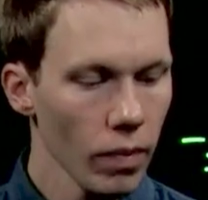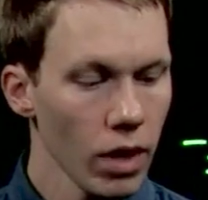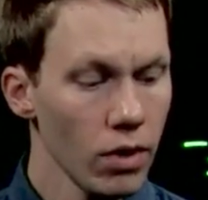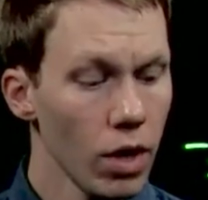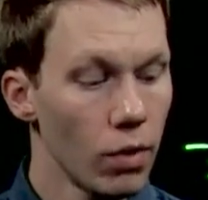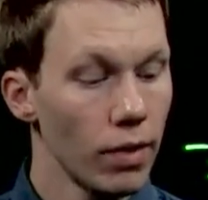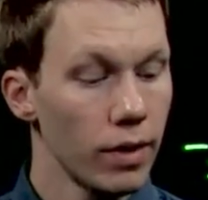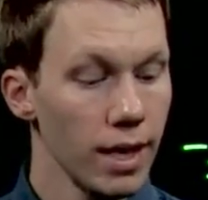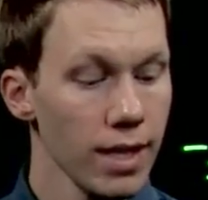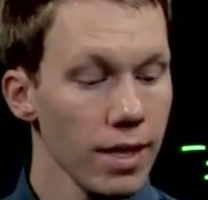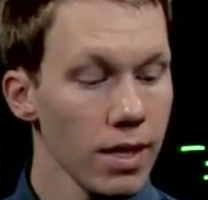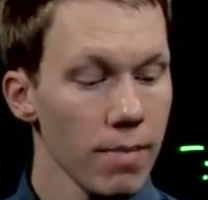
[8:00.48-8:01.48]
So
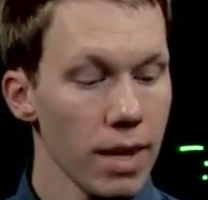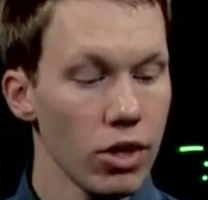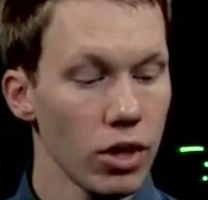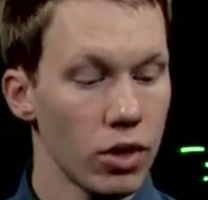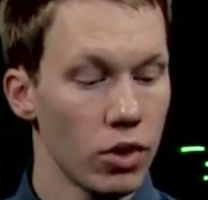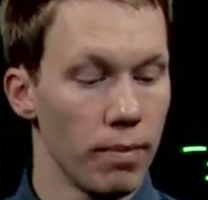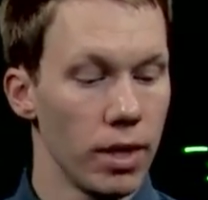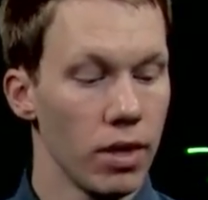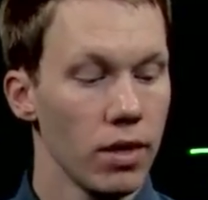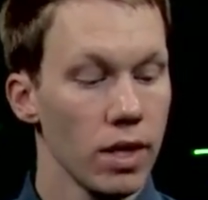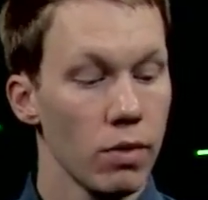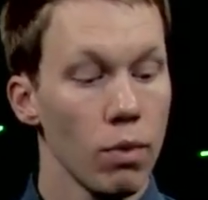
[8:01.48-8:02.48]
this is the major
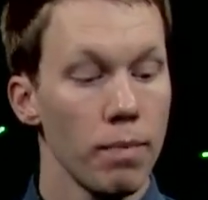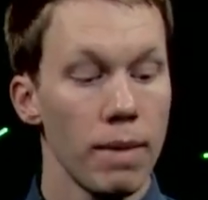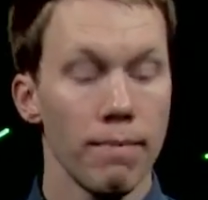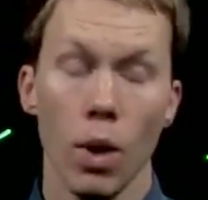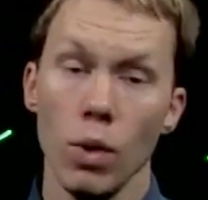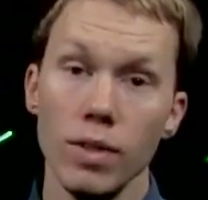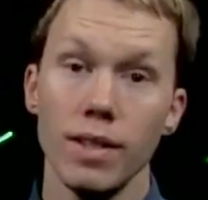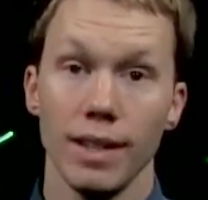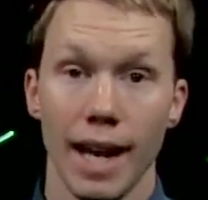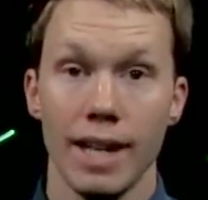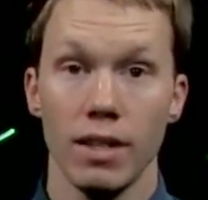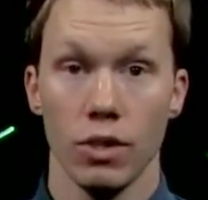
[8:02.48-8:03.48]
contributor. This will be most
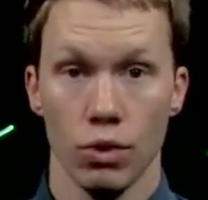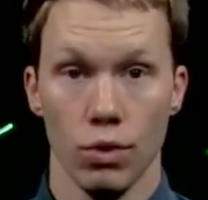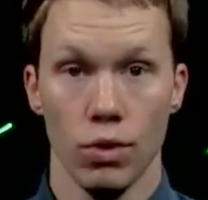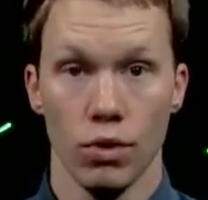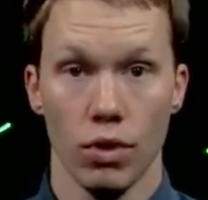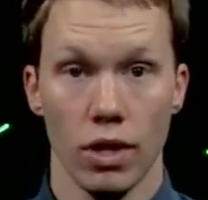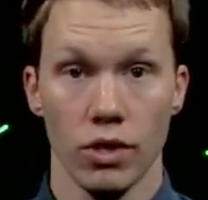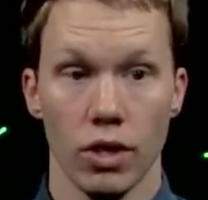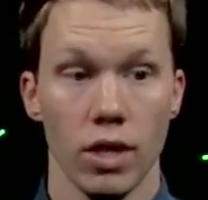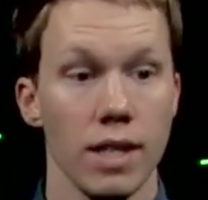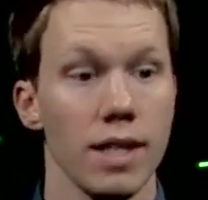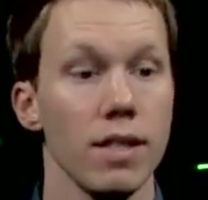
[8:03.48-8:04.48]
like the true
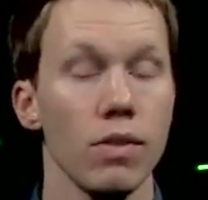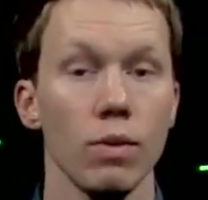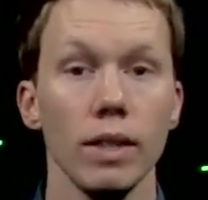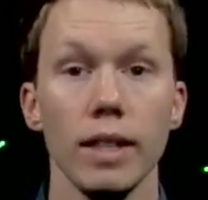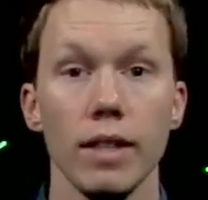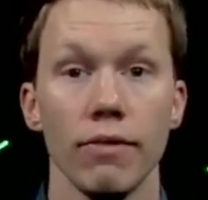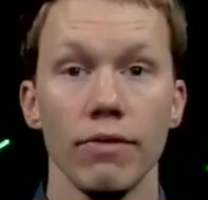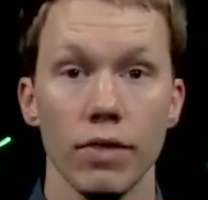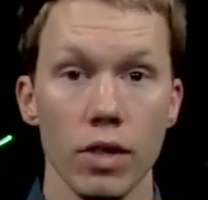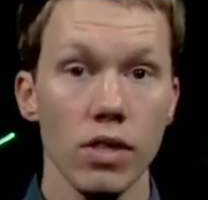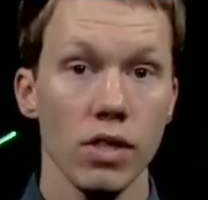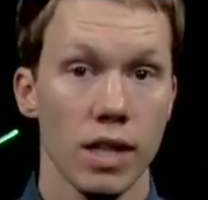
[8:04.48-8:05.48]
structure, and this is really the
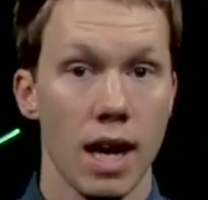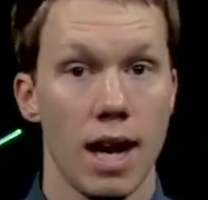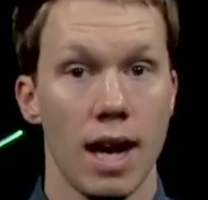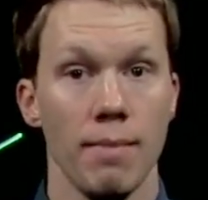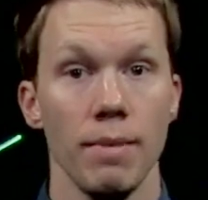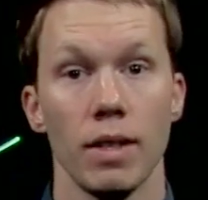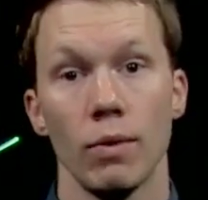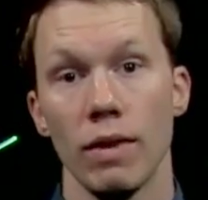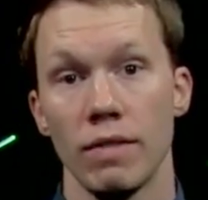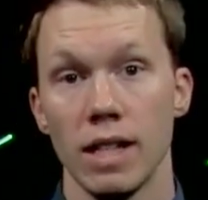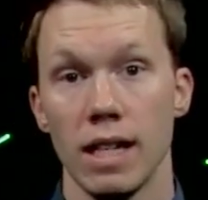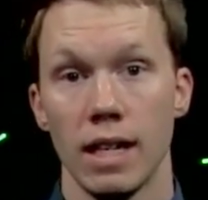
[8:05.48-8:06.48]
first time that
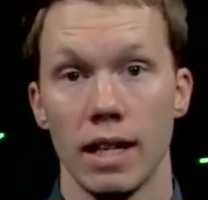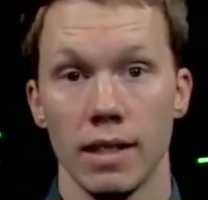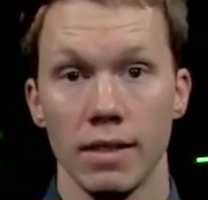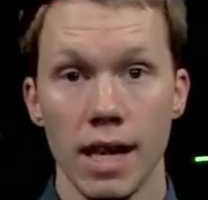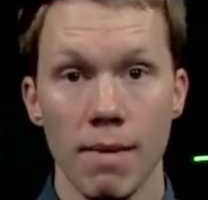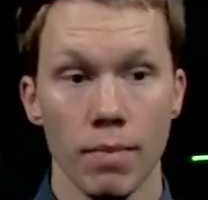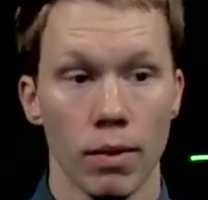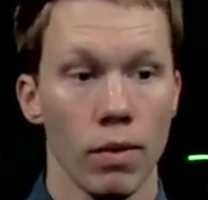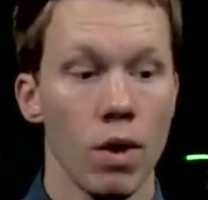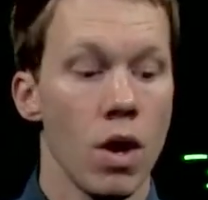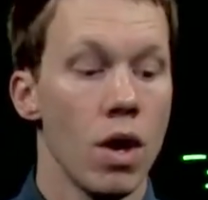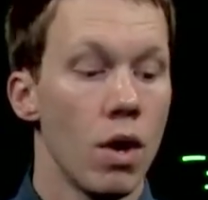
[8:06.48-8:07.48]
we've seen an
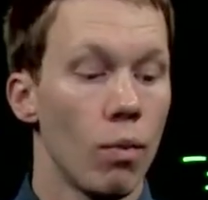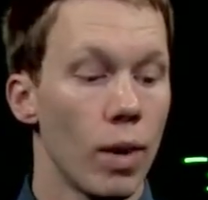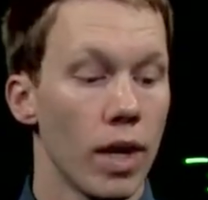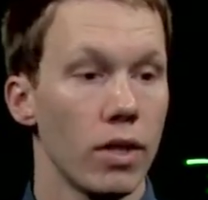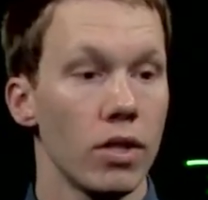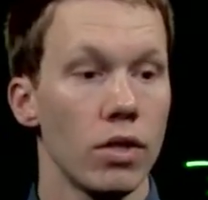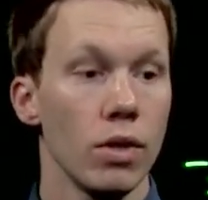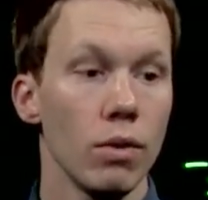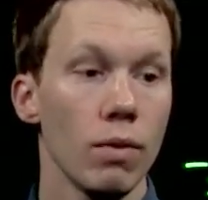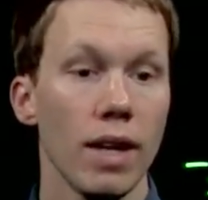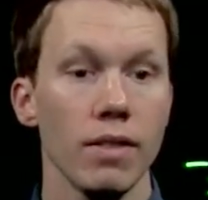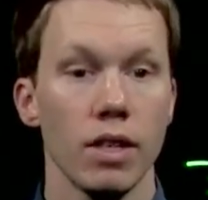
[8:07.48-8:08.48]
example where the
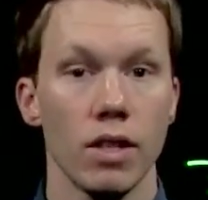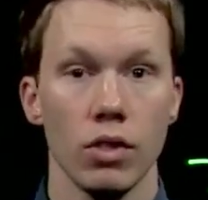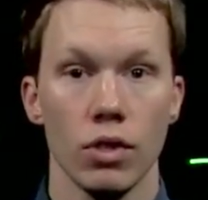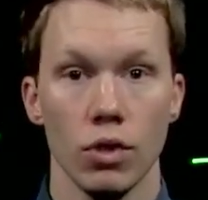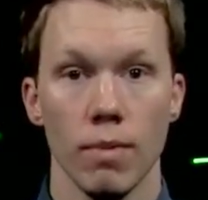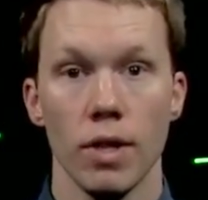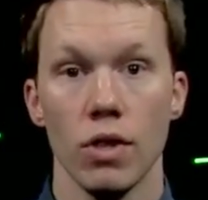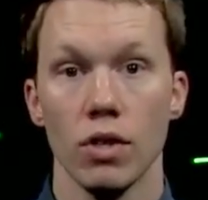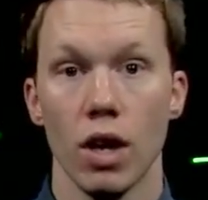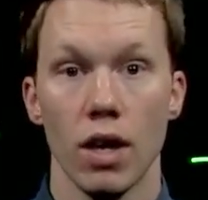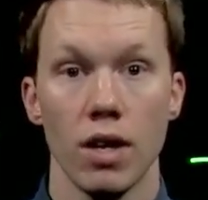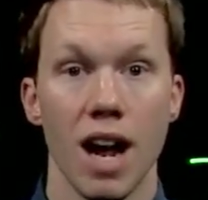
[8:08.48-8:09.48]
two resonance
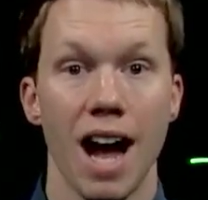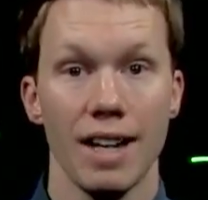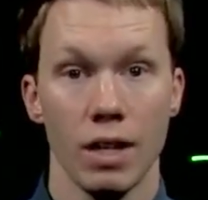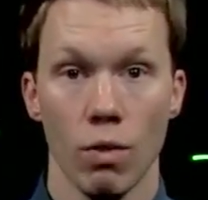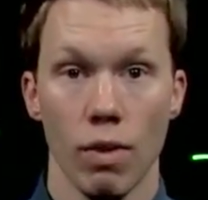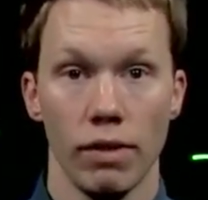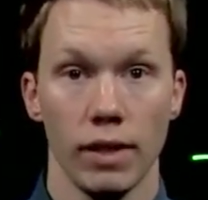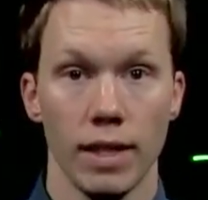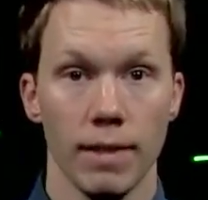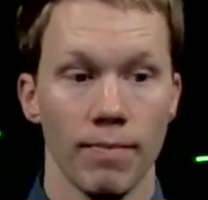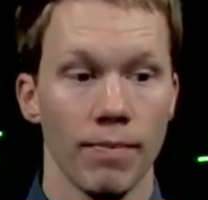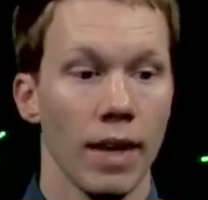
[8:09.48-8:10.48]
contributors are not
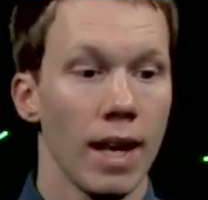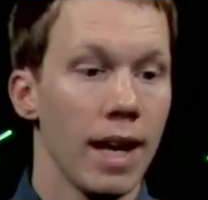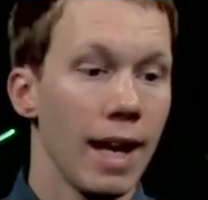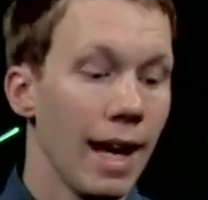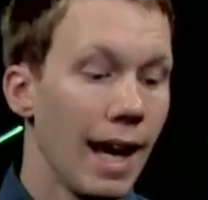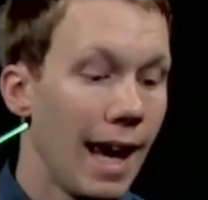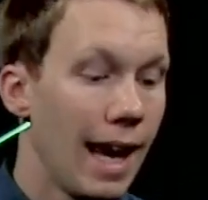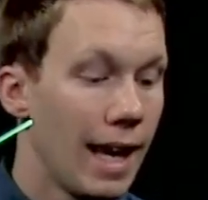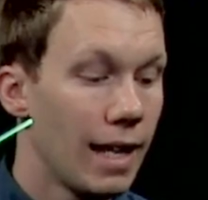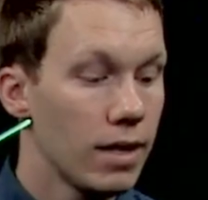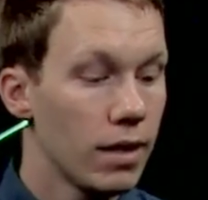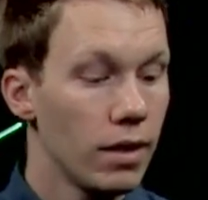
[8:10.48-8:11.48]
equivalent.
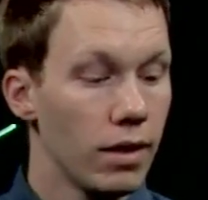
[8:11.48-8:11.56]
And